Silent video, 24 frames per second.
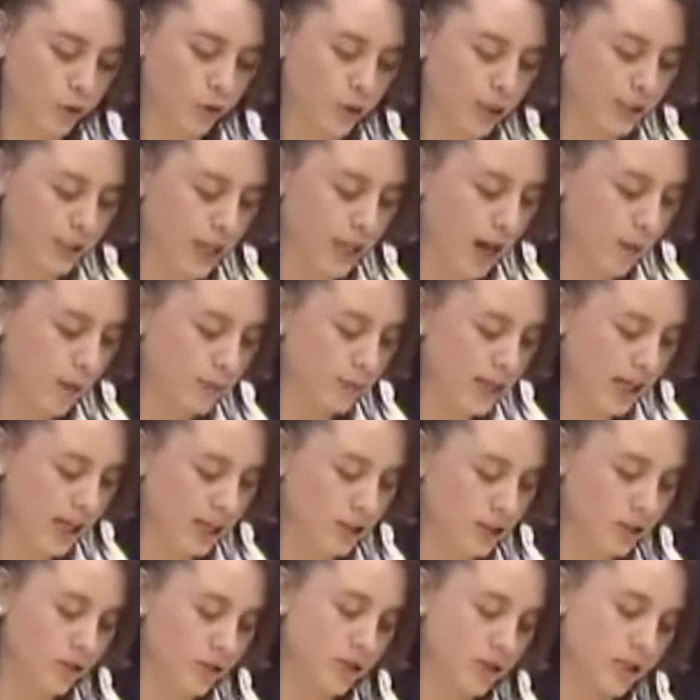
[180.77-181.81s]
and recruiting top
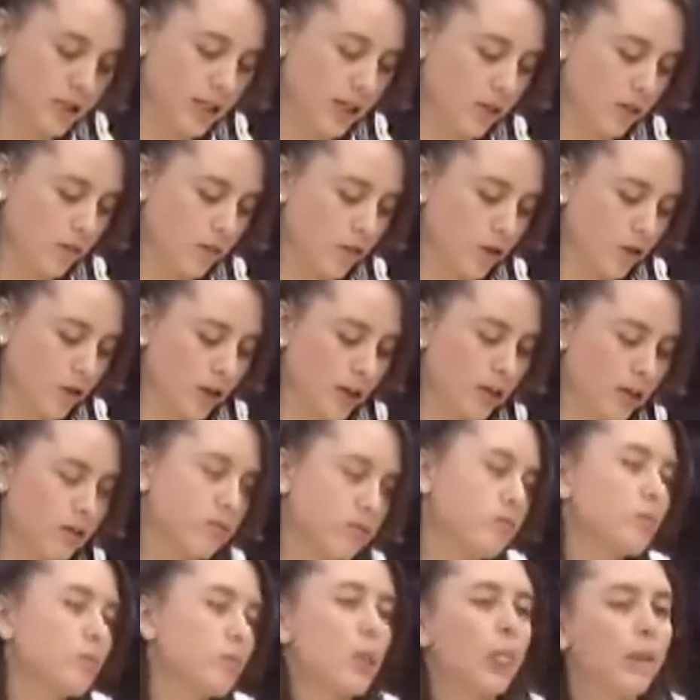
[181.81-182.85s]
talent to the state of Florida.
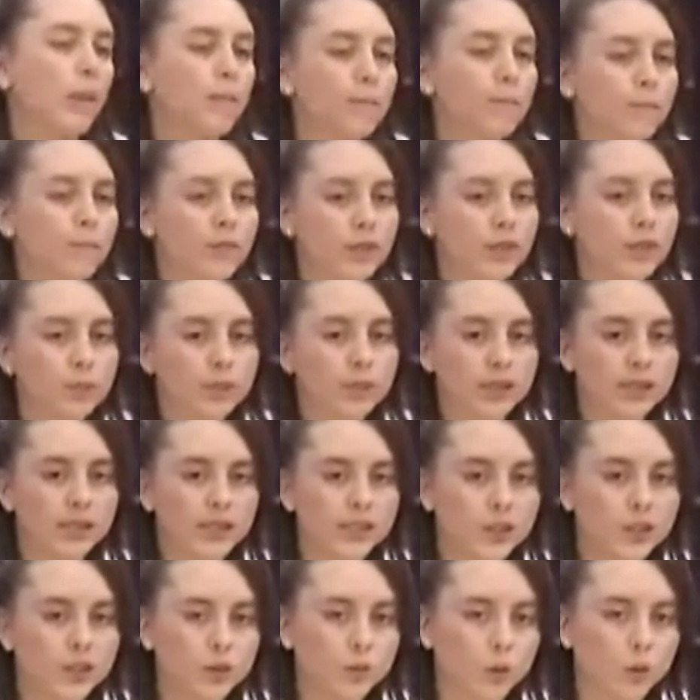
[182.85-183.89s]
The
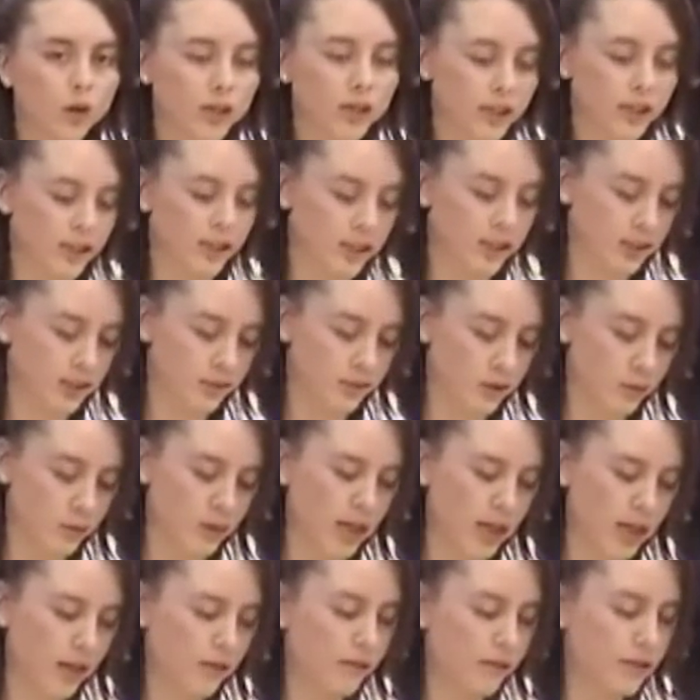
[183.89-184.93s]
ability to work and live
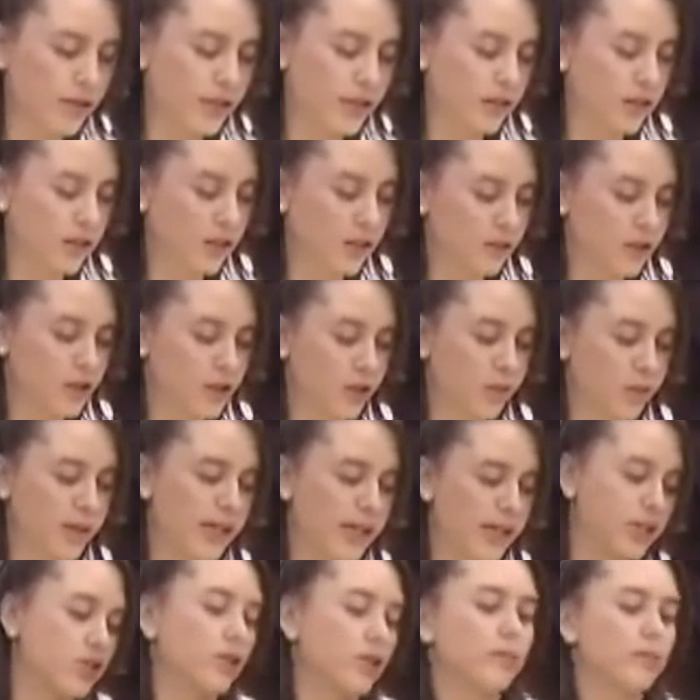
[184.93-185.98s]
without fear of
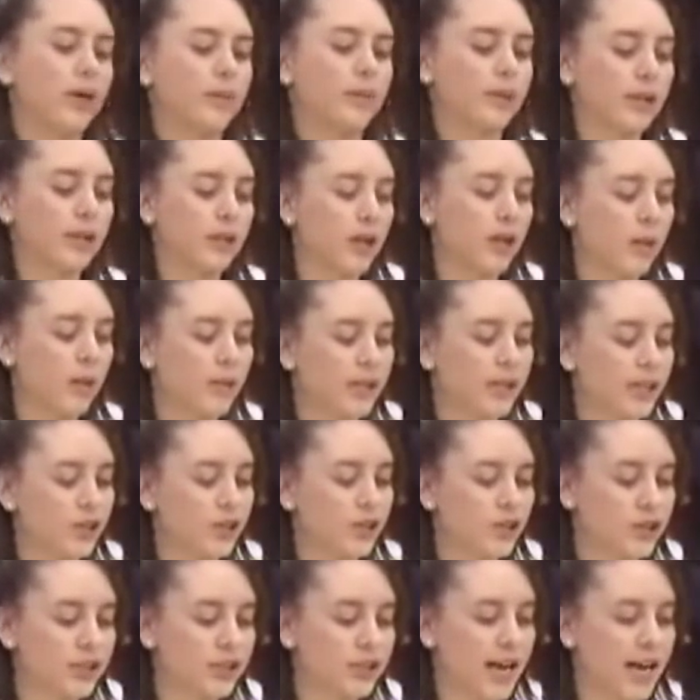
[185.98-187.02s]
discrimination in public
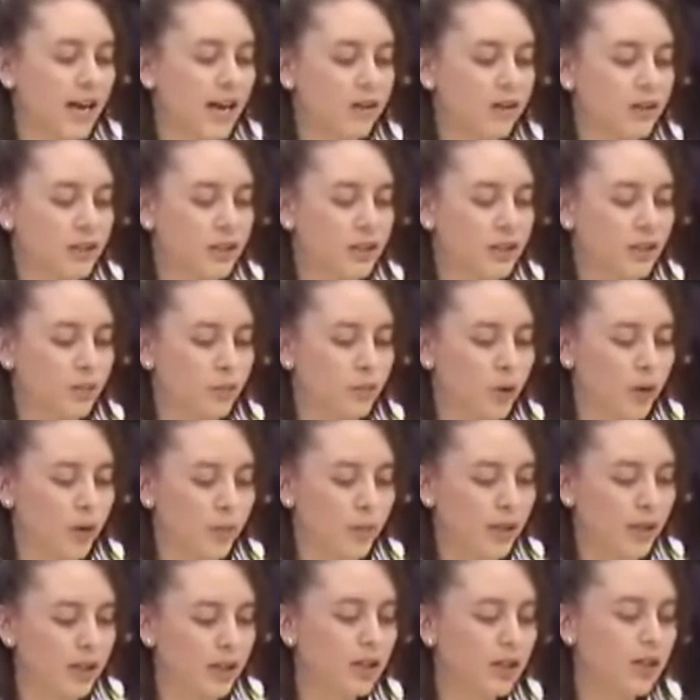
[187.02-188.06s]
accommodations and housing and
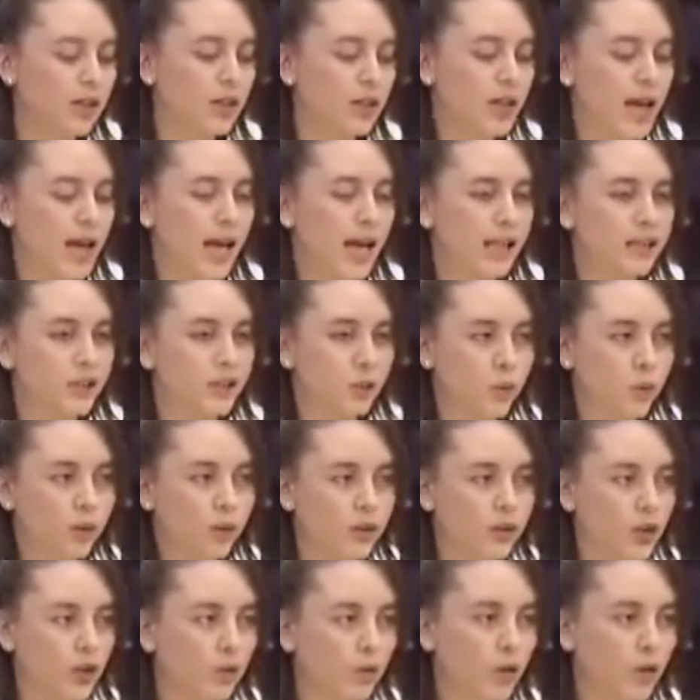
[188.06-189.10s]
employment adds to
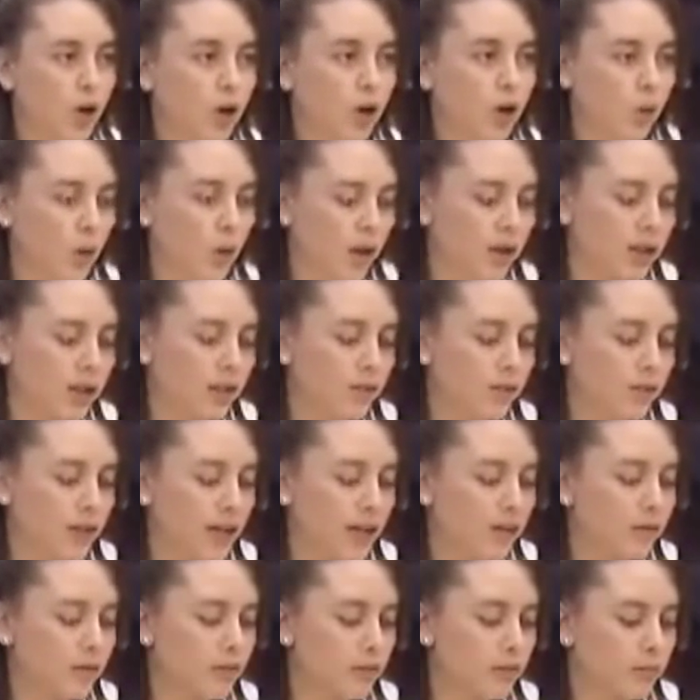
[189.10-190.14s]
one's overall quality of
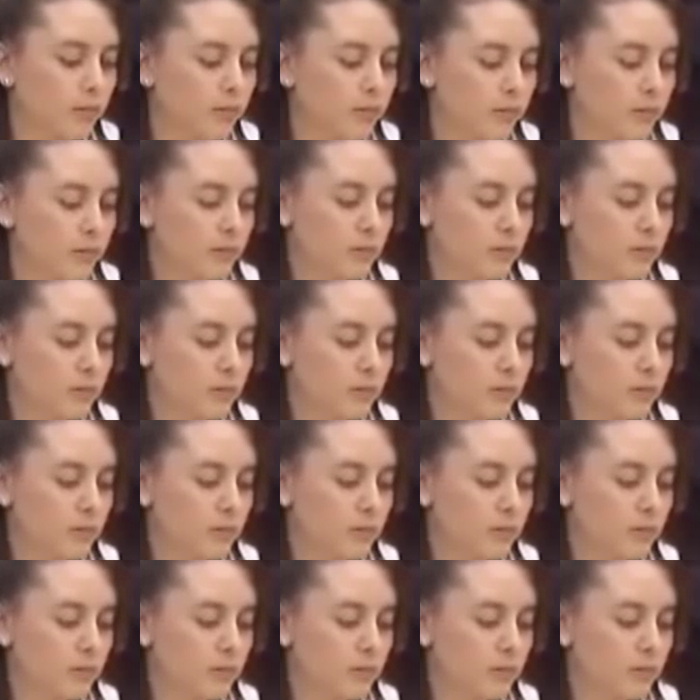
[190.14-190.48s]
life.